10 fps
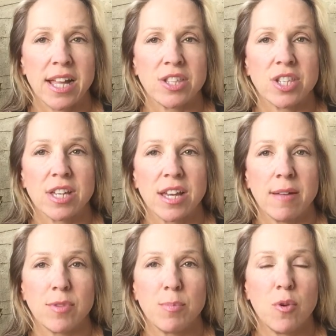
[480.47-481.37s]
And
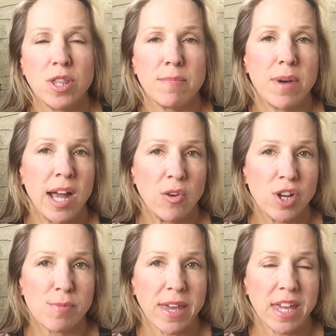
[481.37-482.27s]
the point that Maia
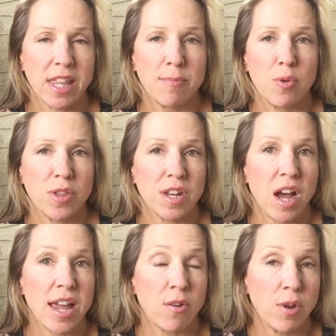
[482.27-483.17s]
Lloyd is making, and the point that
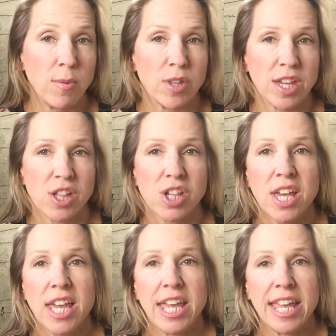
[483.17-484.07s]
I agree with, is
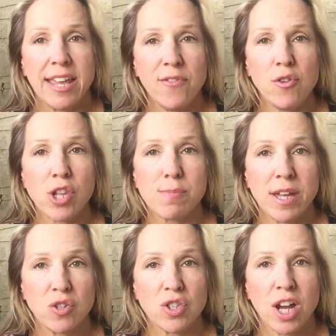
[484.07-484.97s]
if you just
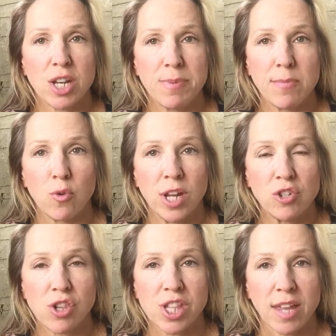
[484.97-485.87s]
made your diet a bit more
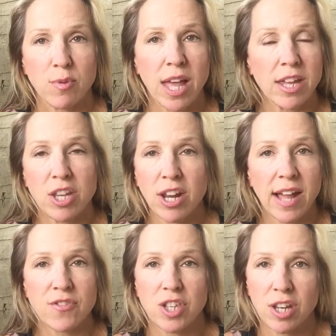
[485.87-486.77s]
interesting, without, you don't
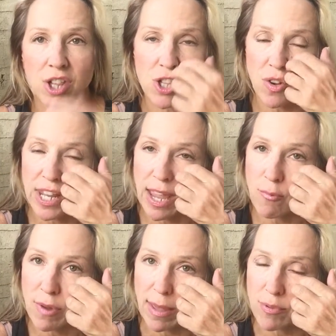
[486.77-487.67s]
have to, you're still going to
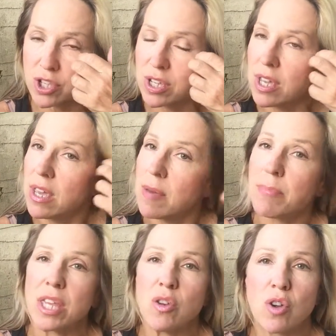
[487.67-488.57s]
get ripped,
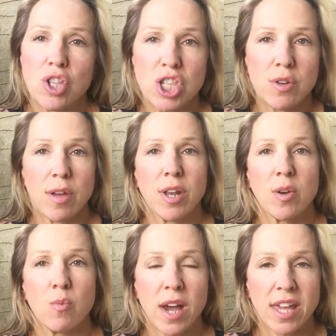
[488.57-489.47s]
but you can do it in
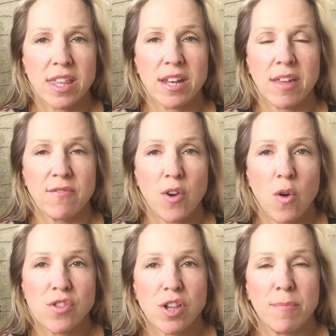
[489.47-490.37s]
a way that
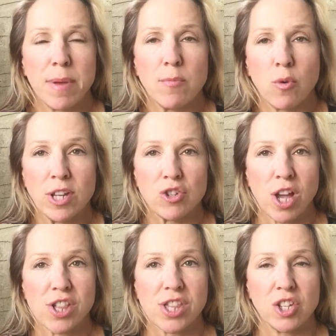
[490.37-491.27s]
involves a bit more
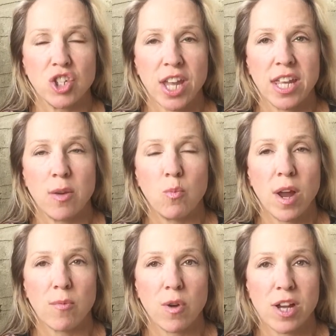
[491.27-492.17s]
interest than chicken and
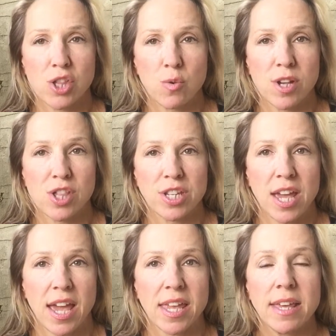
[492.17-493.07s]
white rice twice a
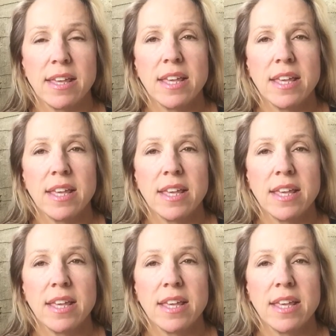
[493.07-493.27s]
day,